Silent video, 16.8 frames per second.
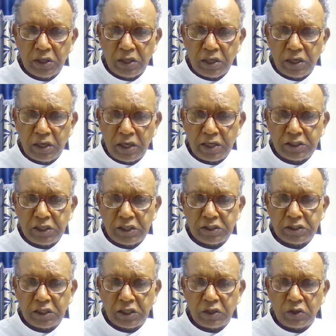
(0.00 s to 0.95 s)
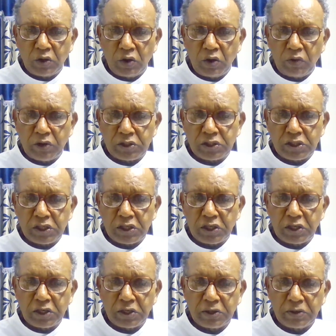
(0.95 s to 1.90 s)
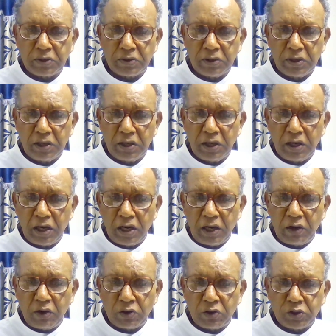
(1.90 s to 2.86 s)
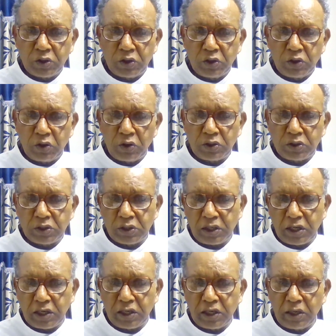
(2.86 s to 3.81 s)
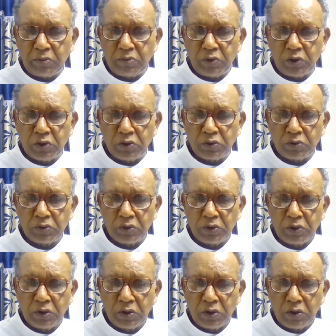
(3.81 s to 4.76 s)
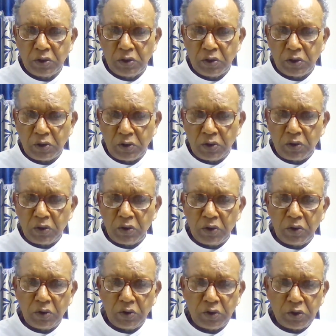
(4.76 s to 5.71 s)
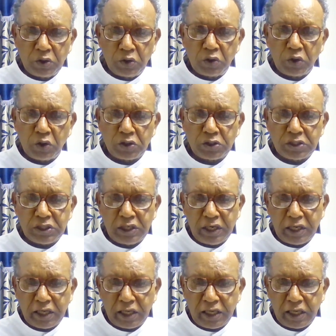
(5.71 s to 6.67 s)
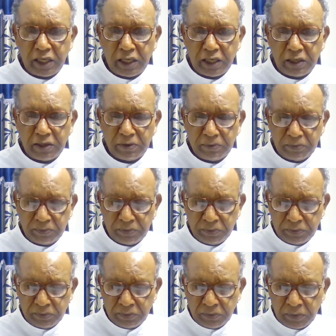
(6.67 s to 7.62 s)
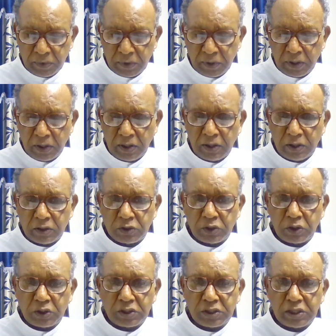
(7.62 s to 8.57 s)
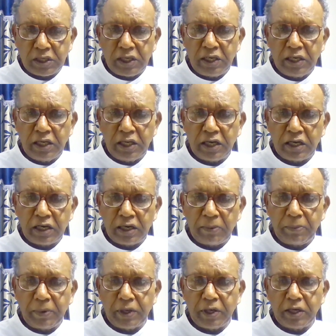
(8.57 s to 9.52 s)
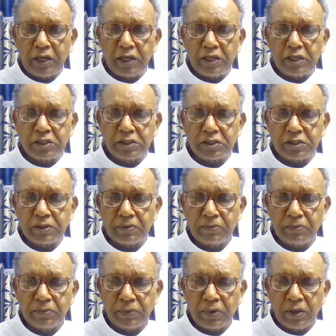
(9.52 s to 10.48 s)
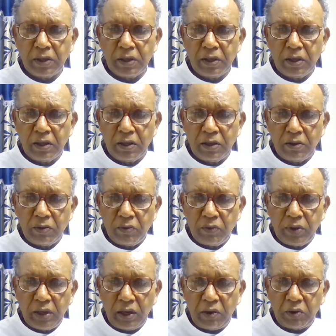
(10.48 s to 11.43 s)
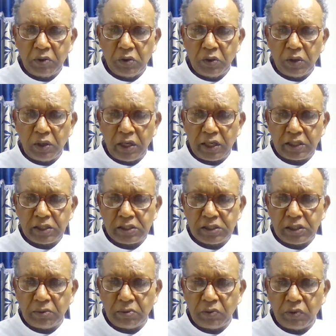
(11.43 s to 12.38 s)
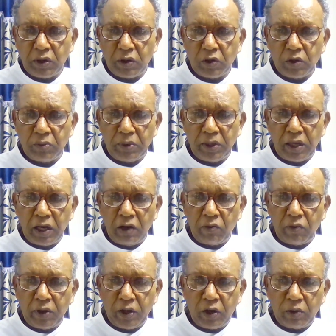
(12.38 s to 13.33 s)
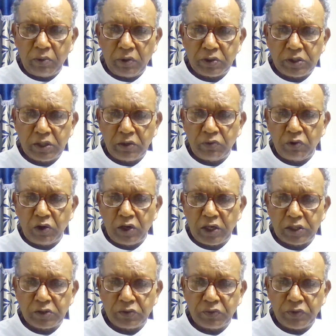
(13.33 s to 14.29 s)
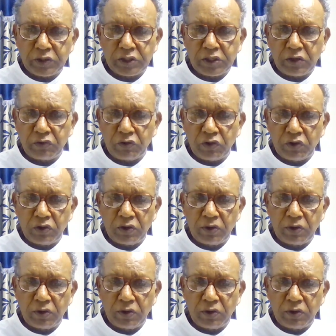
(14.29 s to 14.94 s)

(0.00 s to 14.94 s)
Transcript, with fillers: And she said, No one, sir. I also do not condemn you. Go, do not sin again. So, sin and repentance, we have to accept, we have to be aware of our sinfulness, first of all.